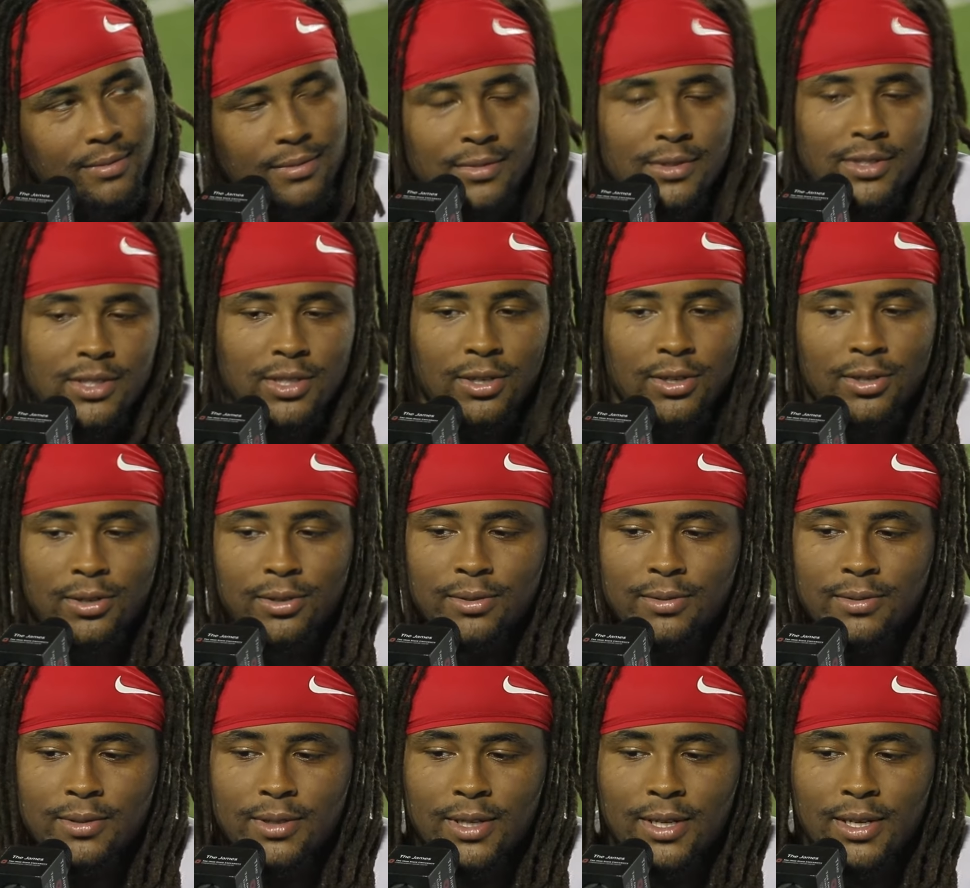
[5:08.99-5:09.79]

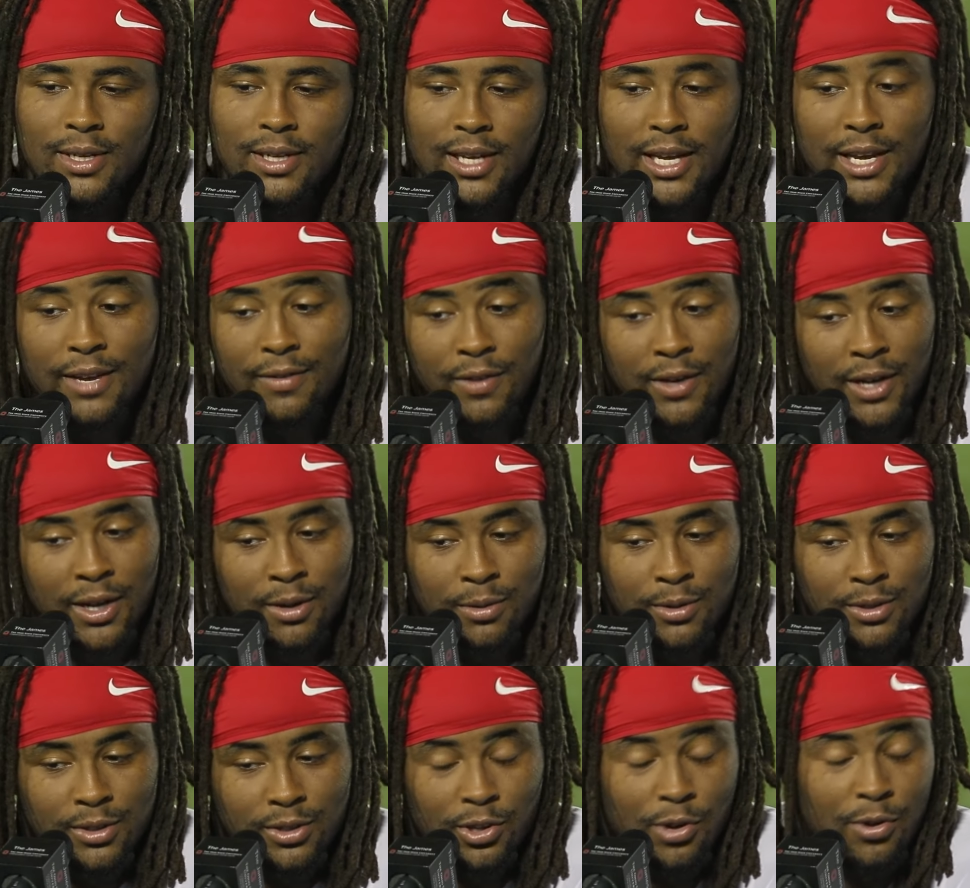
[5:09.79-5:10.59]
So even they
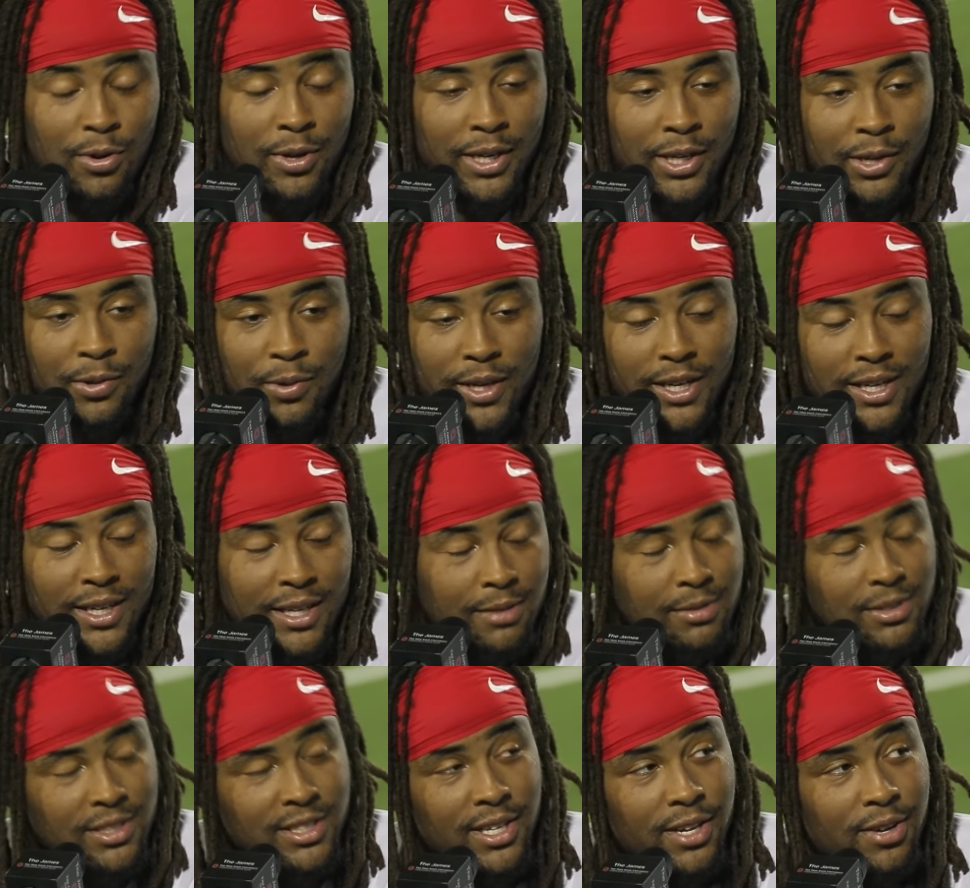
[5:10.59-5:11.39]
were throwing it quick and
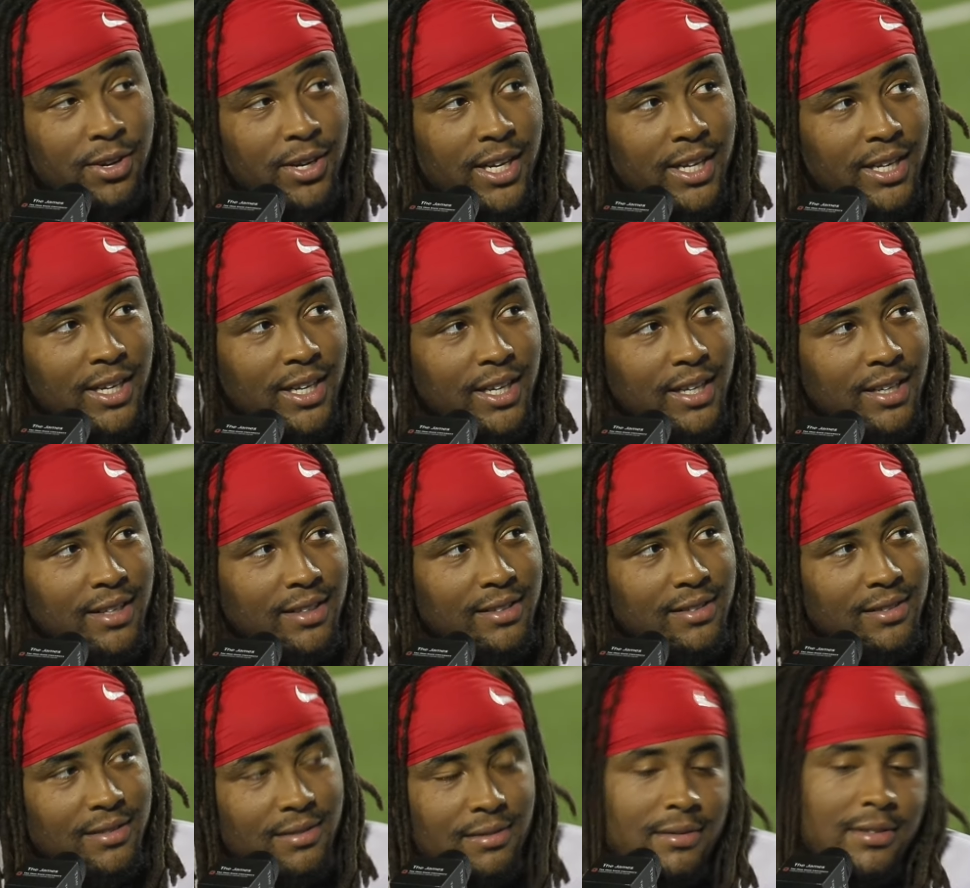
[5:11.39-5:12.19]
he was still getting hit.
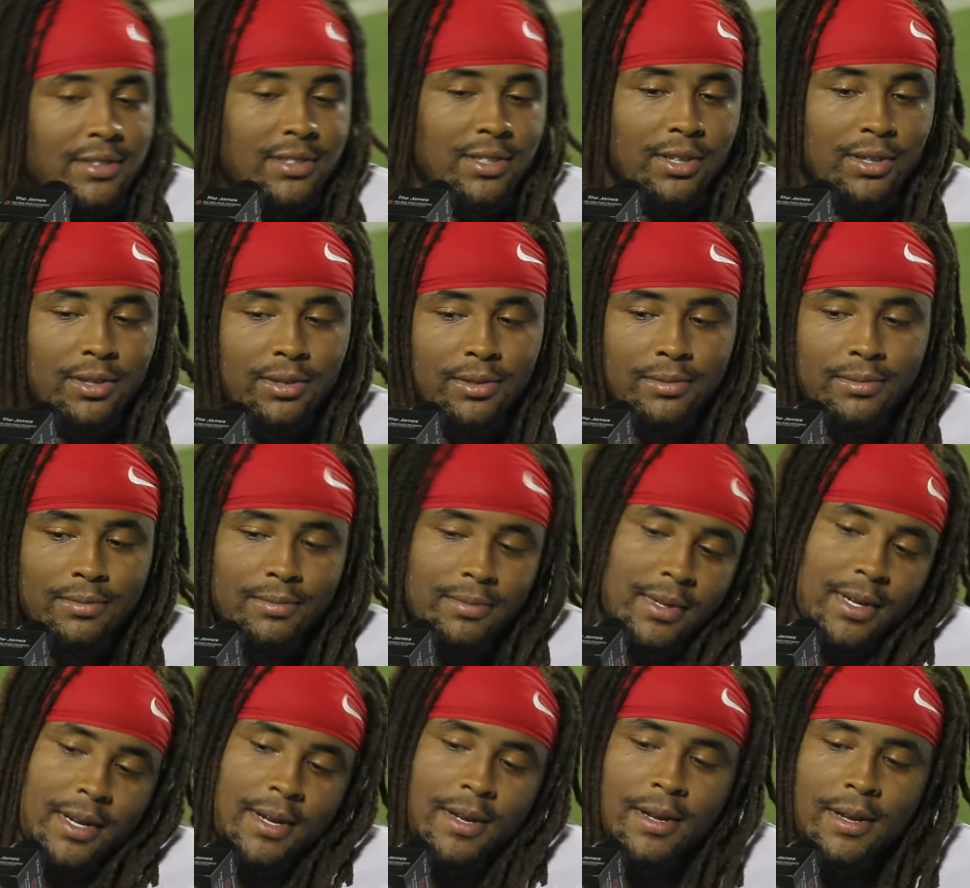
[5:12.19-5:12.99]
So
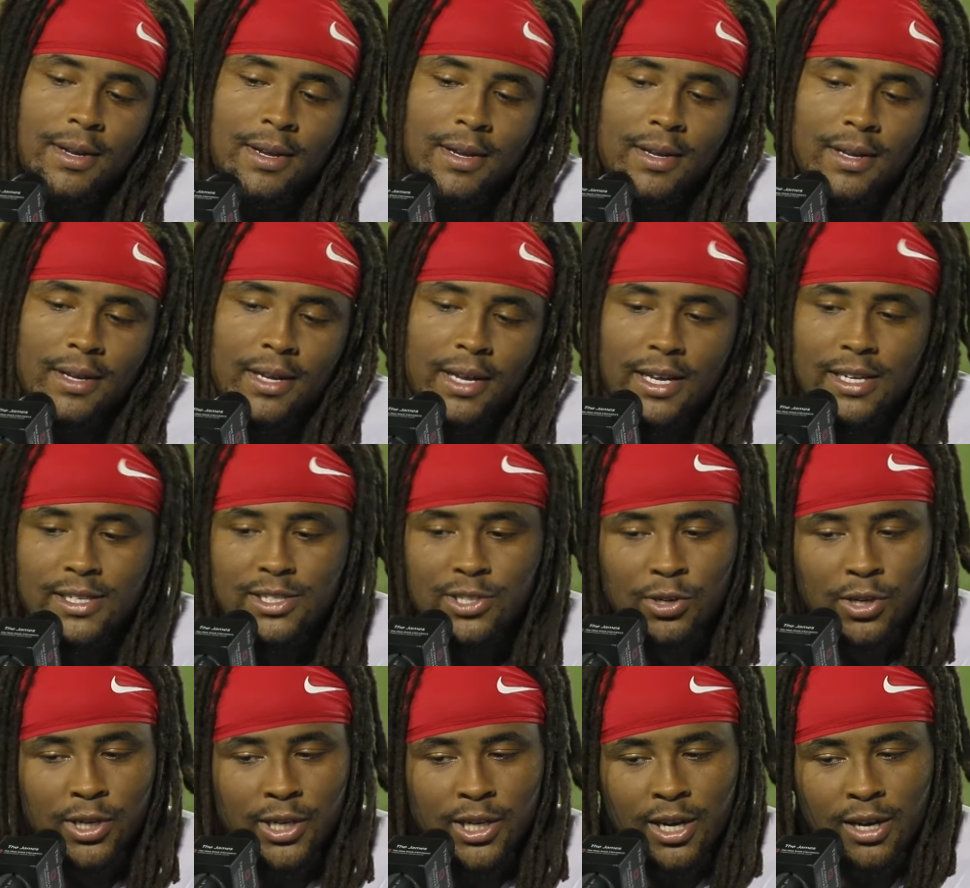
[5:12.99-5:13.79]
it's
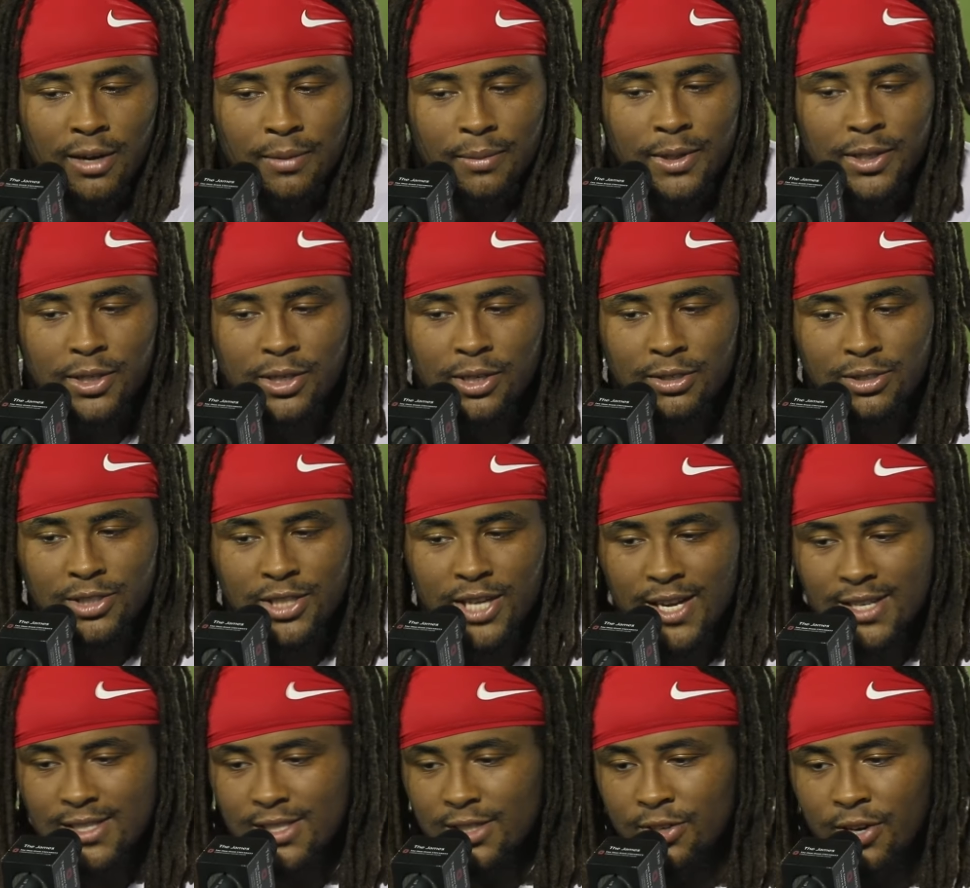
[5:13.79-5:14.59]
going to come. And, you know,
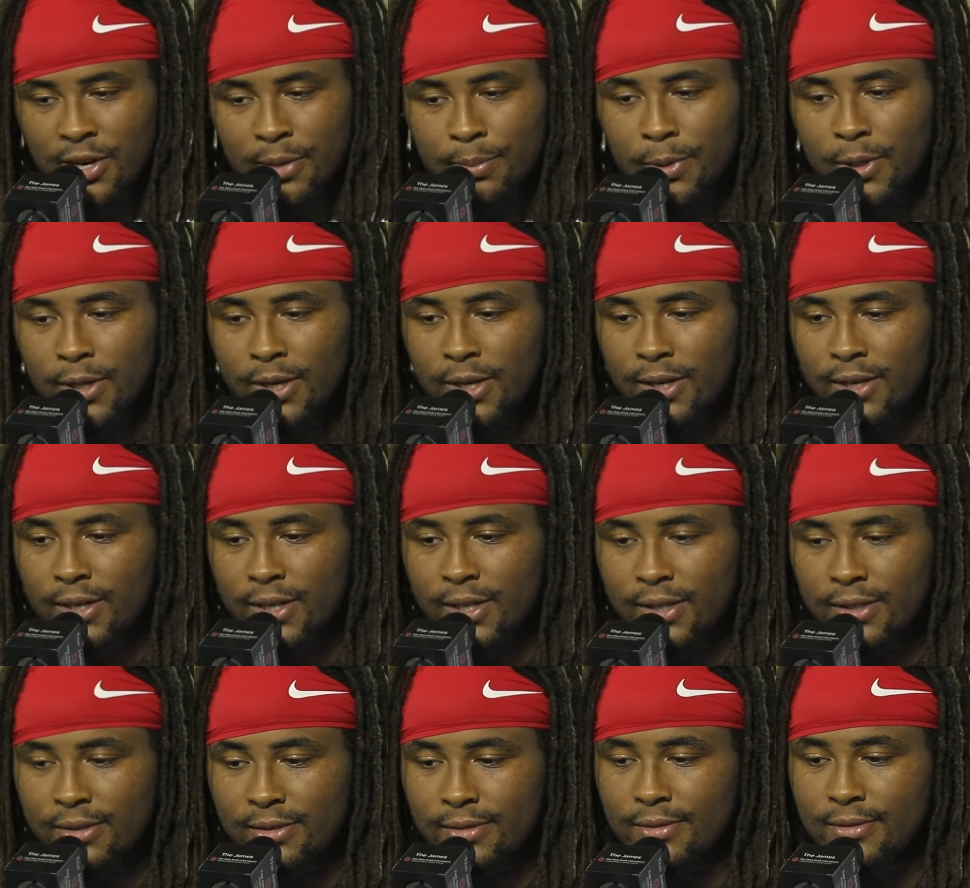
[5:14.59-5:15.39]
Jack's a great player,
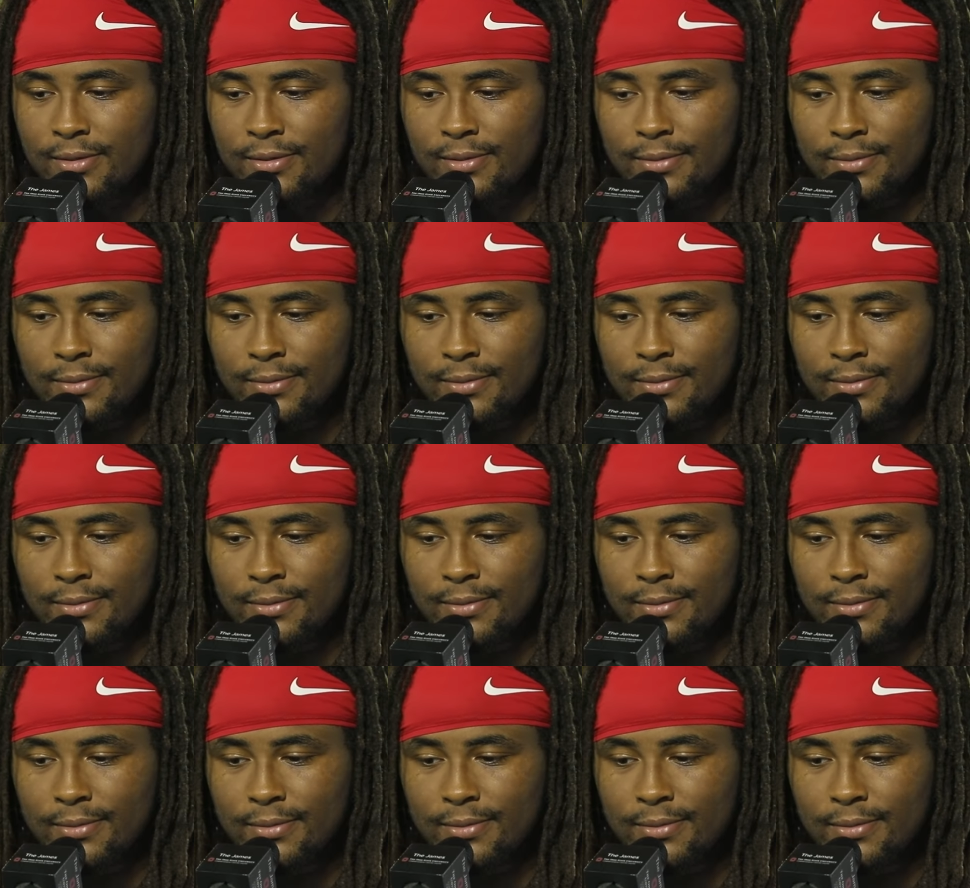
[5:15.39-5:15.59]
and